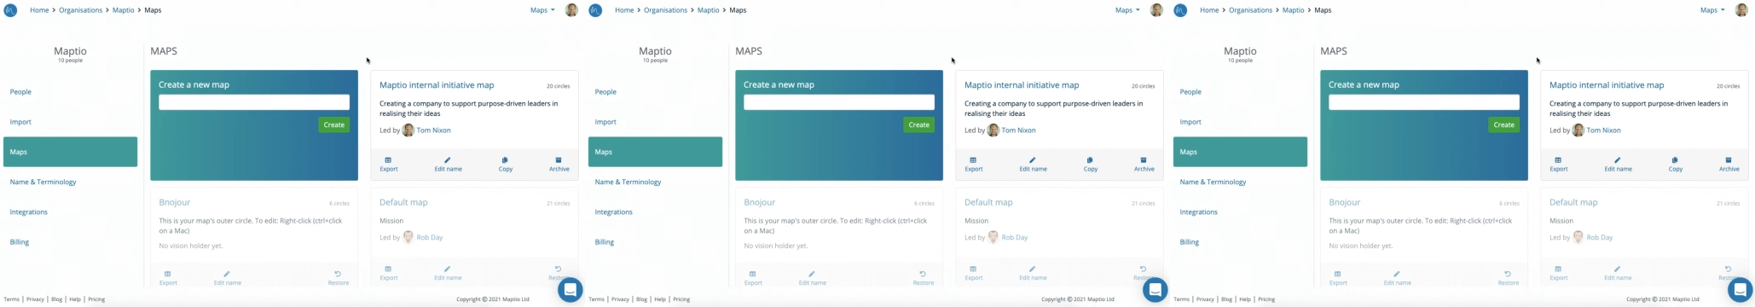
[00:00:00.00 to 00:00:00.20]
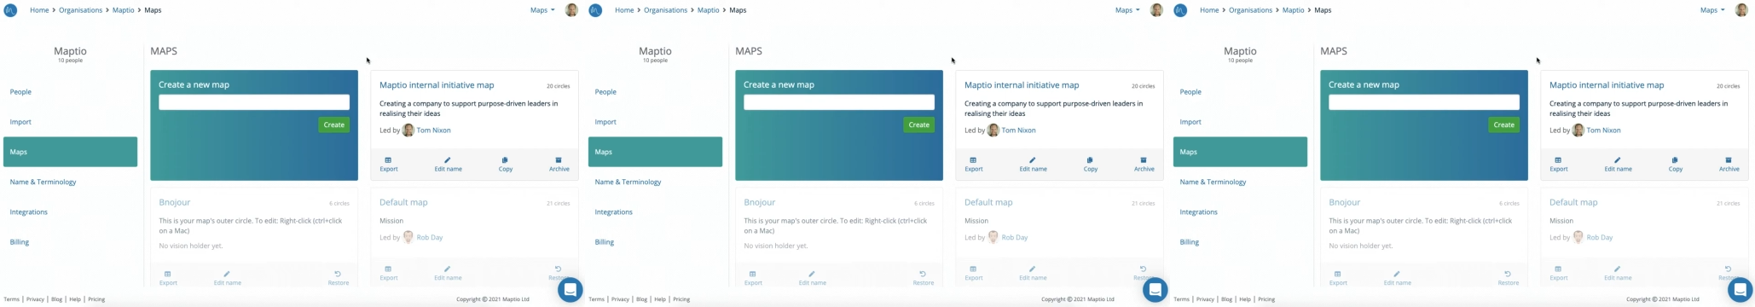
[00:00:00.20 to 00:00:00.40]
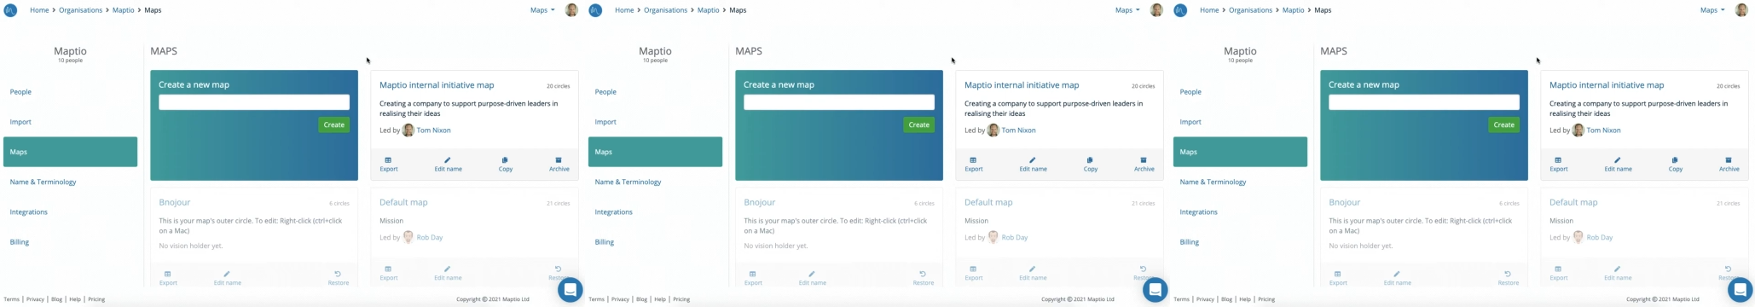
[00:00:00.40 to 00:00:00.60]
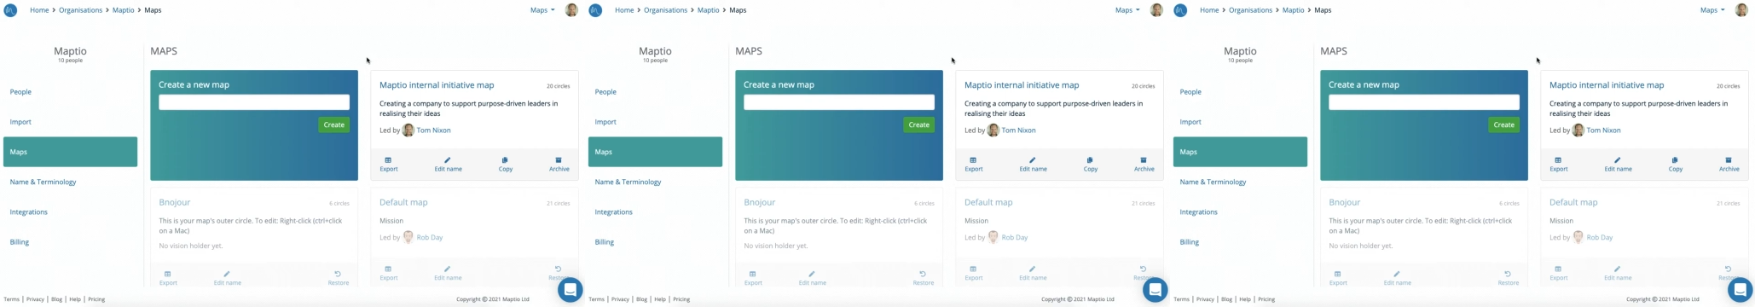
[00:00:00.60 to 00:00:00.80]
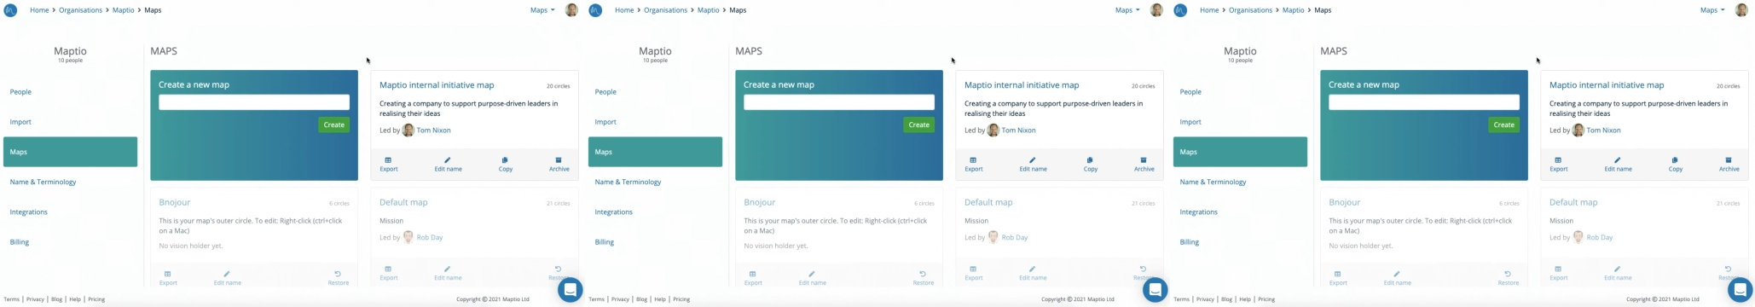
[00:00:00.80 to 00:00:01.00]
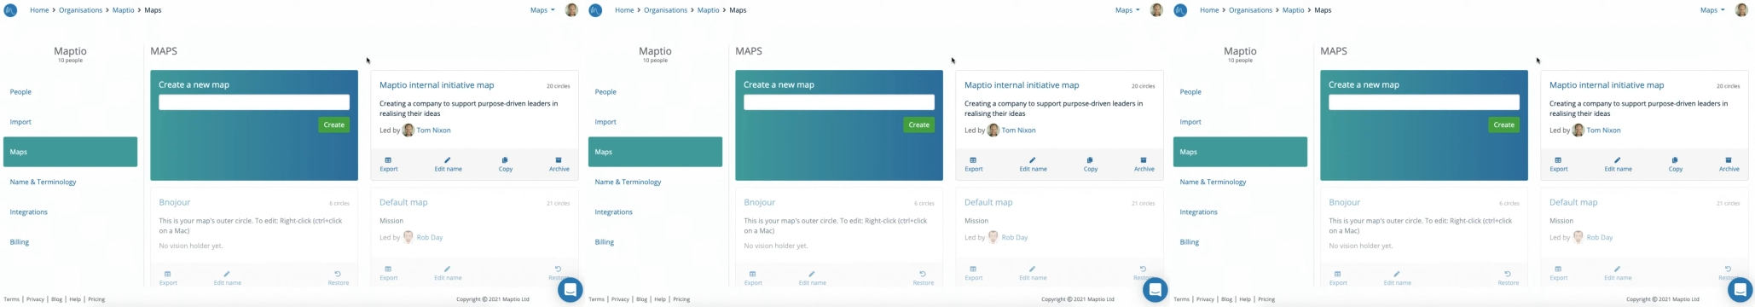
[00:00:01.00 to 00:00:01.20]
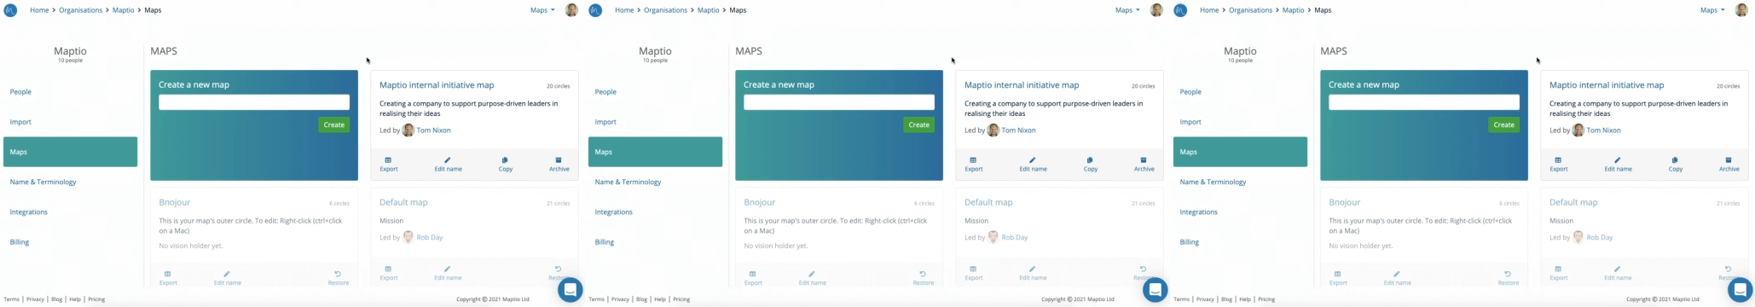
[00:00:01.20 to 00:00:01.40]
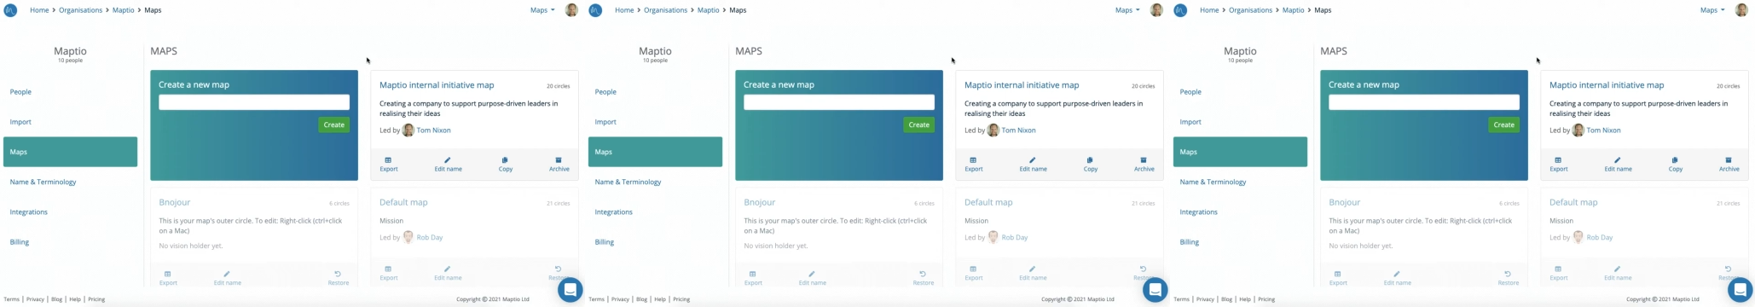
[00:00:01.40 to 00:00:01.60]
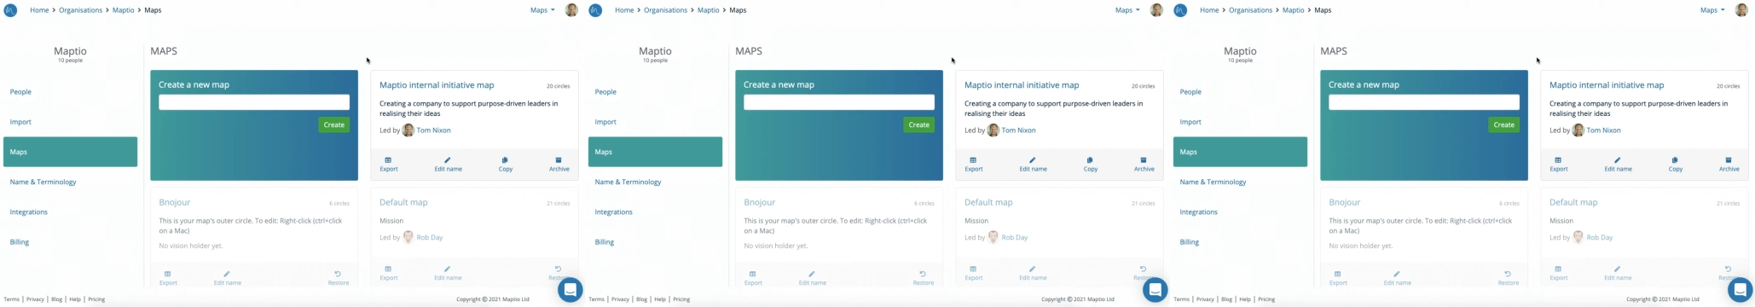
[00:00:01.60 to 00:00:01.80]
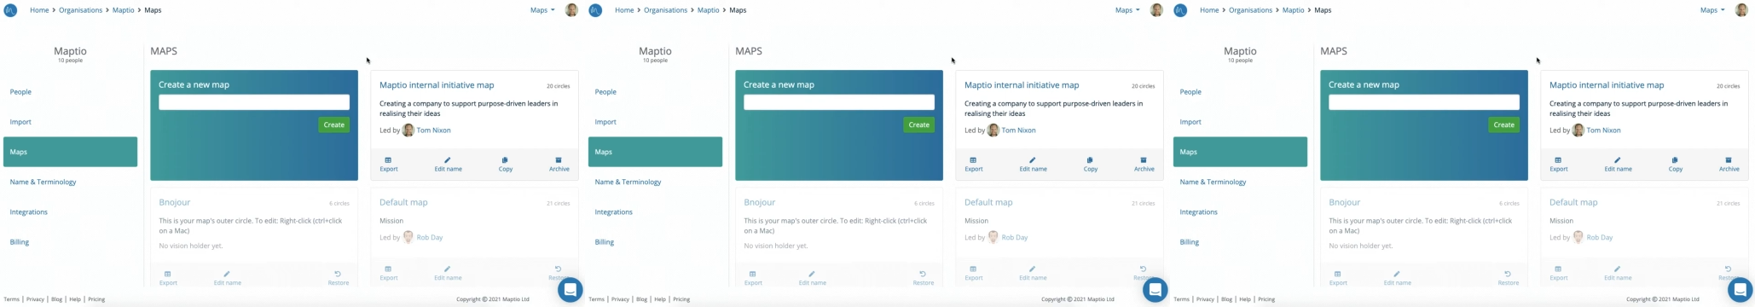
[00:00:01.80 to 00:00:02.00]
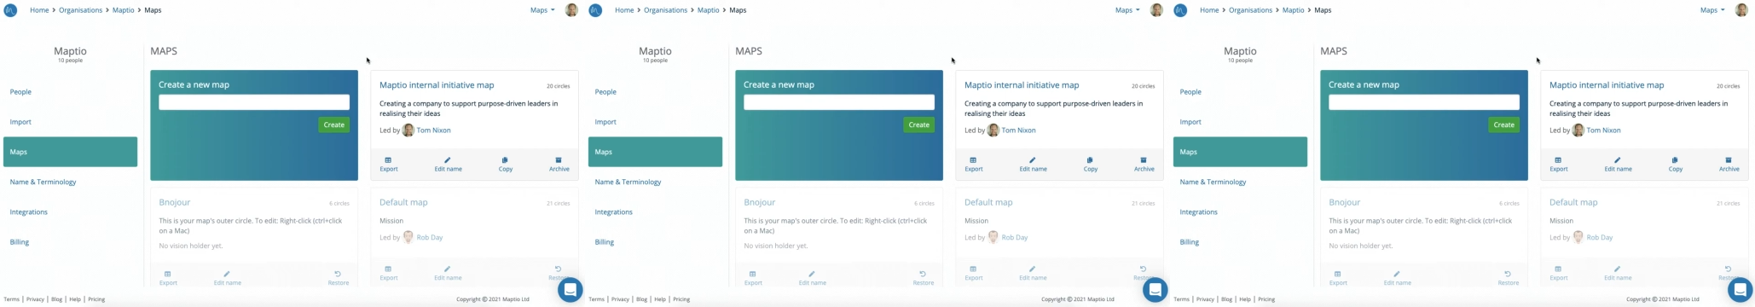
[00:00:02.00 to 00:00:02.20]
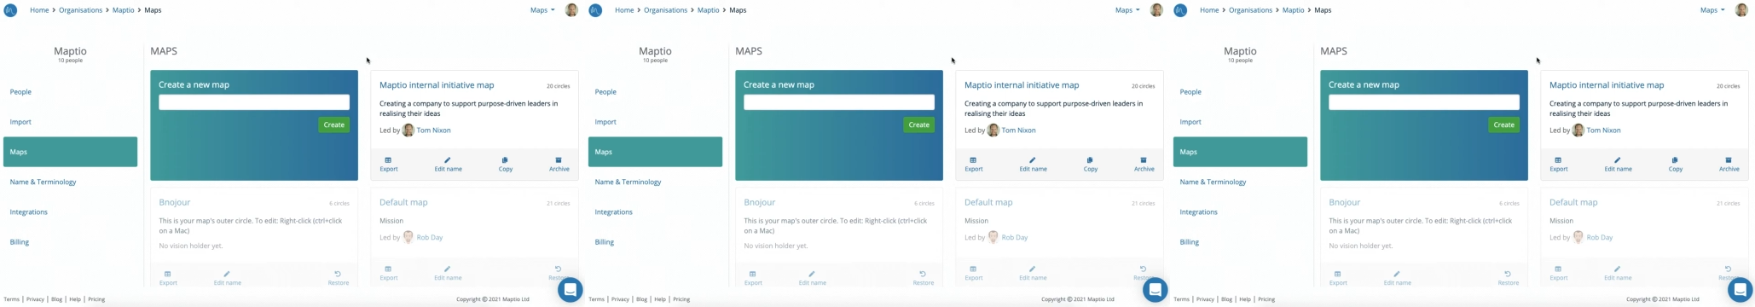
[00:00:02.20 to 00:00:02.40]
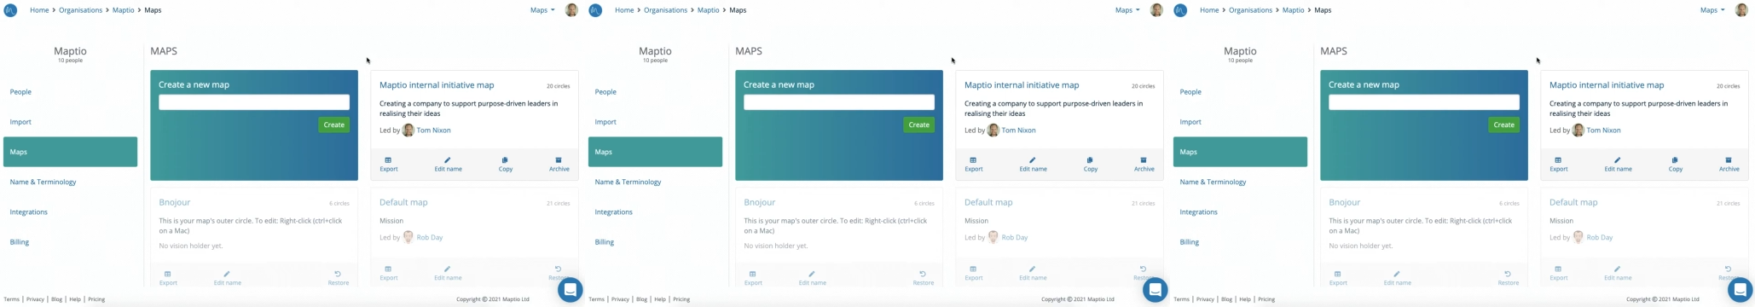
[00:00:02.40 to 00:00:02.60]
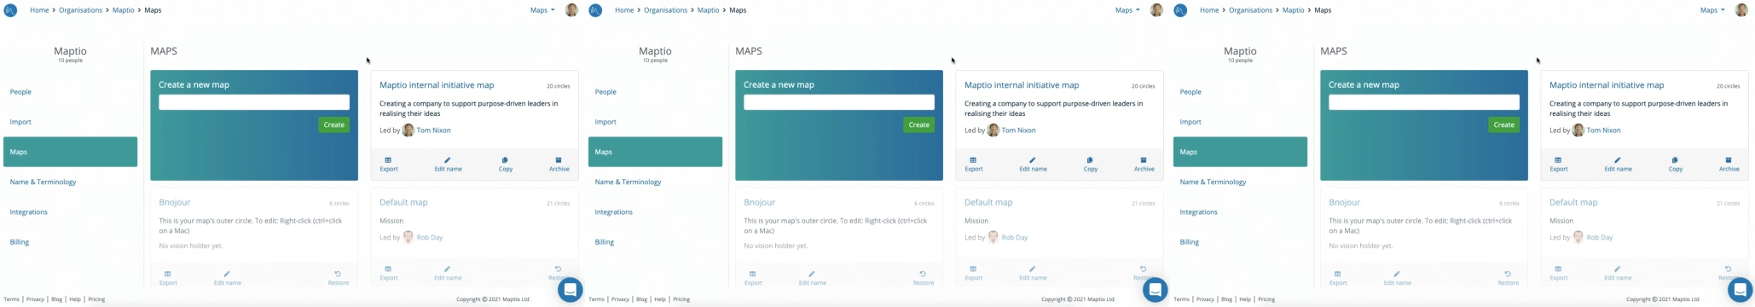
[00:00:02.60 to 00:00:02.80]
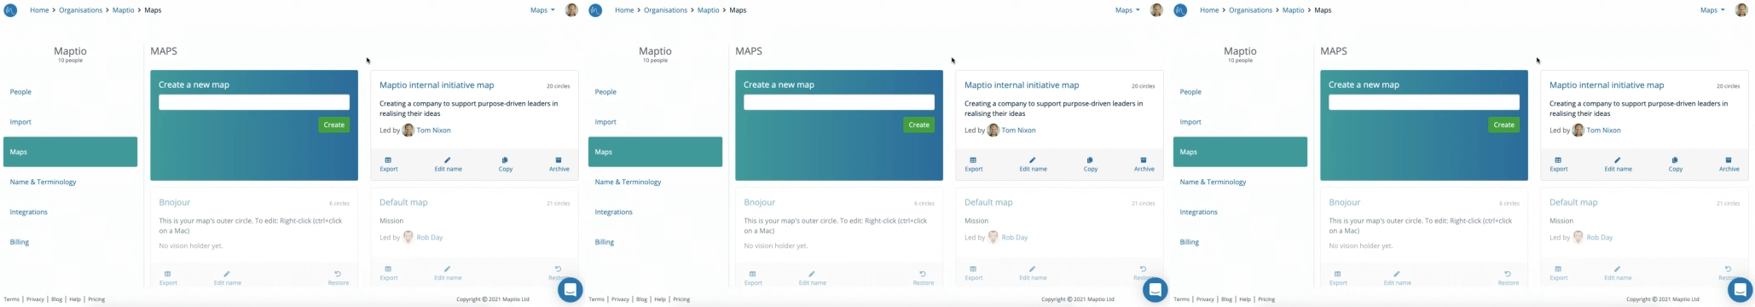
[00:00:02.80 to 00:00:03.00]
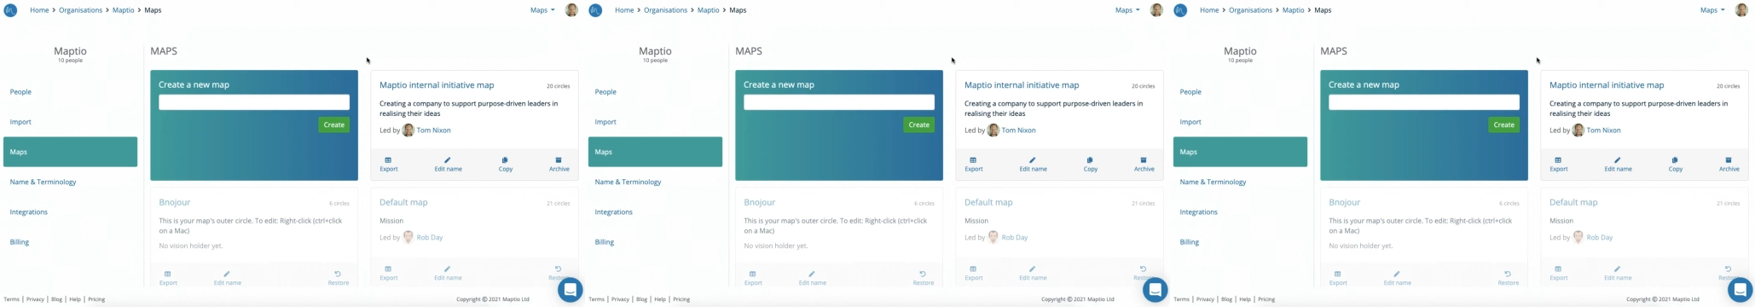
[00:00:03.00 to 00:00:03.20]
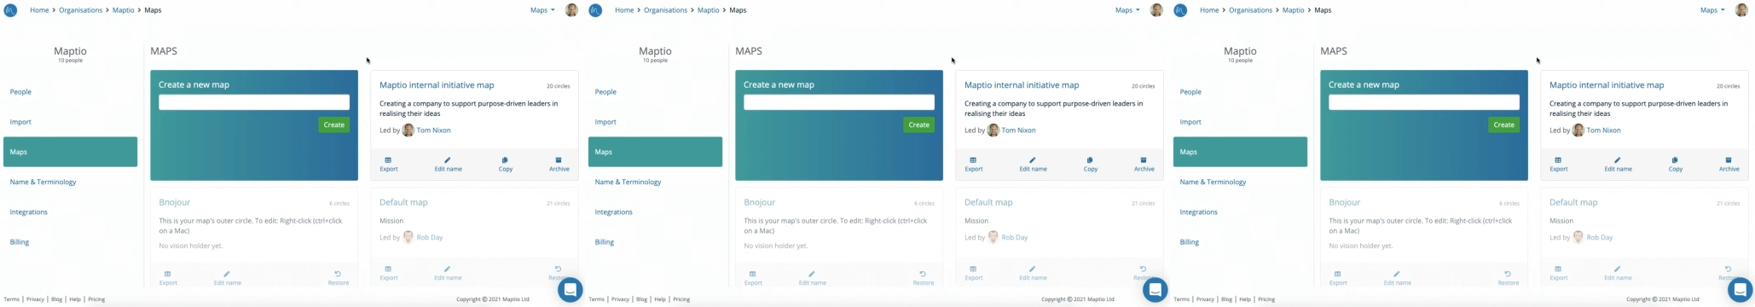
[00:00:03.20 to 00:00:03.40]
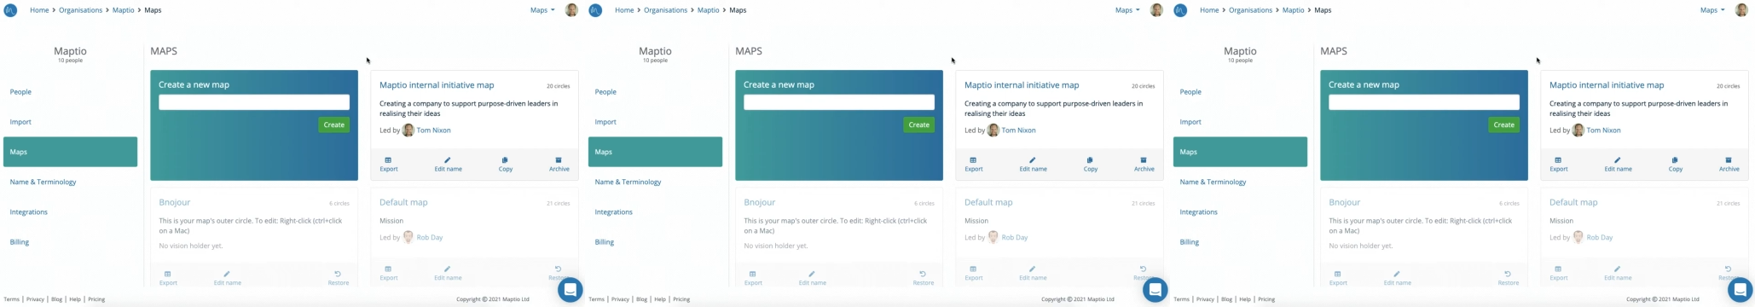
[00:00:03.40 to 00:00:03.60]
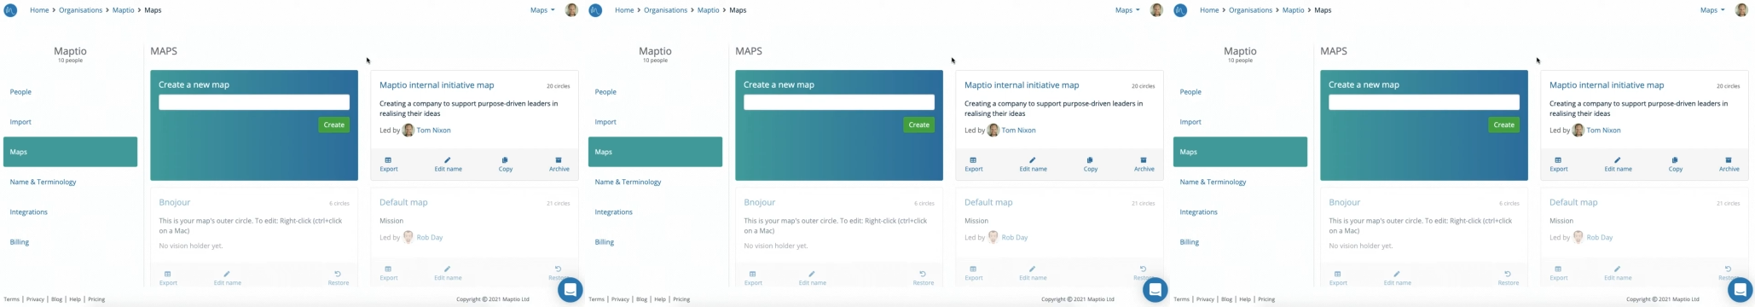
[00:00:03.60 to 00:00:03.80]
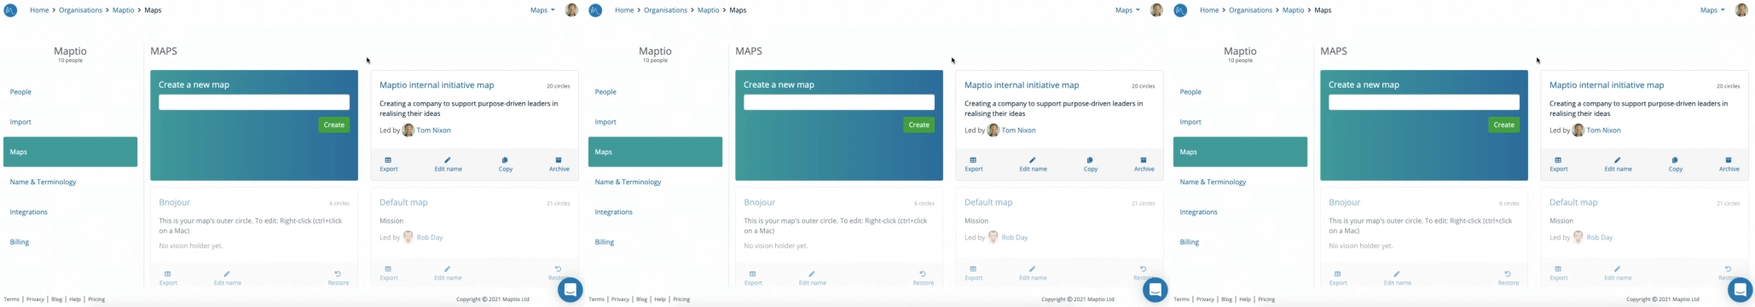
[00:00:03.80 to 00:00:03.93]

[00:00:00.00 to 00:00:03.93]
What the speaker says: [unreadable: no face in view]